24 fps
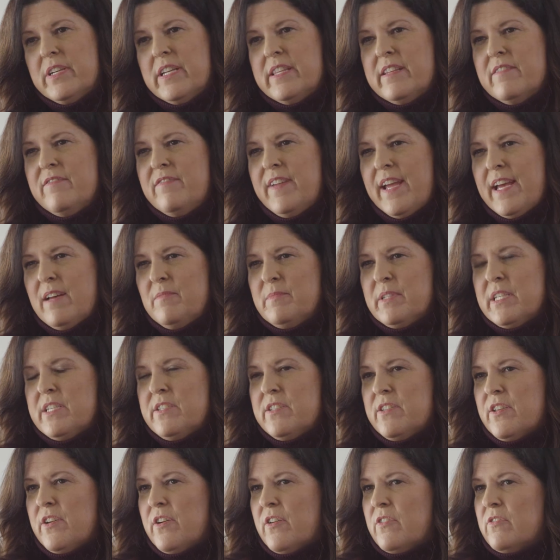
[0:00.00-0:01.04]
and the
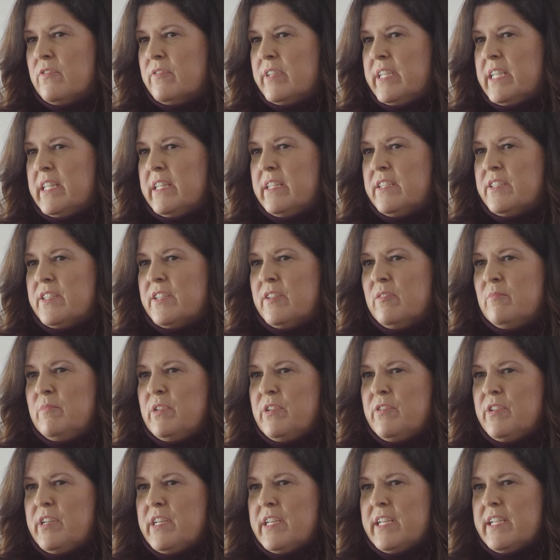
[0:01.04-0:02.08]
families, though, in this
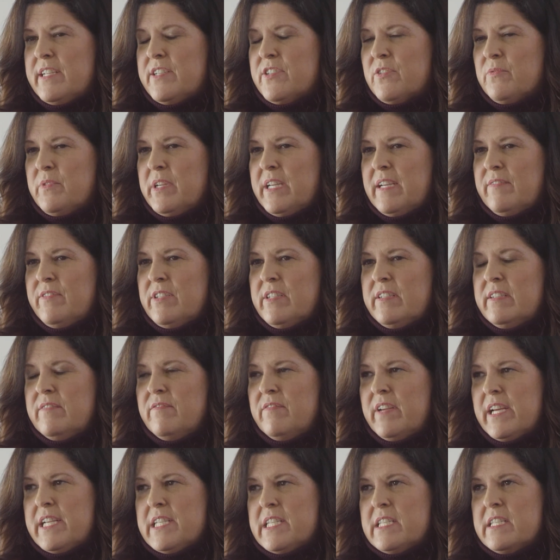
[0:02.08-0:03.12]
community. So we have to
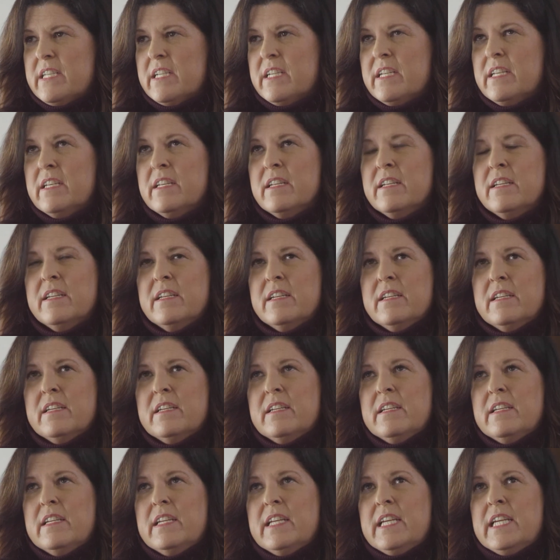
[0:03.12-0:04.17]
invest in
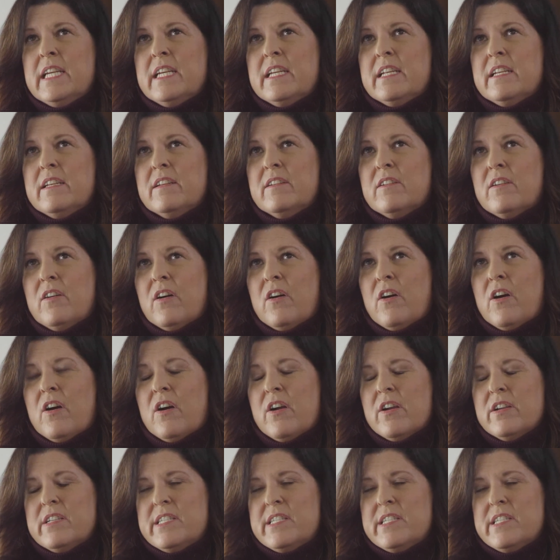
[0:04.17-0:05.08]
our